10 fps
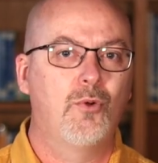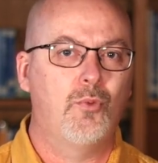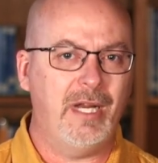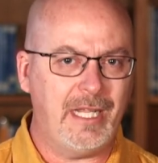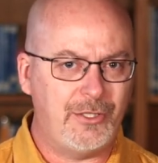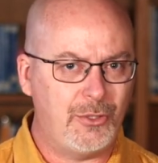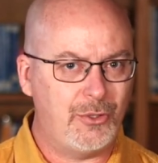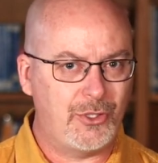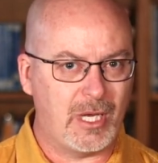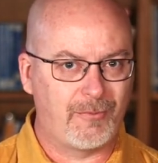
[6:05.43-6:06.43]
When I
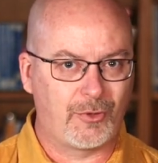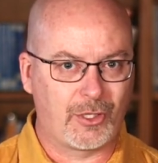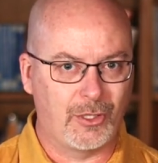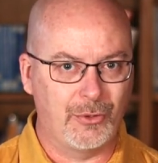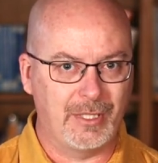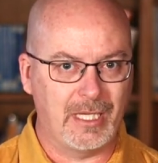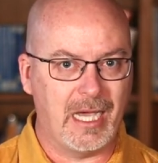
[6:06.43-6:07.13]
do shop for clothing,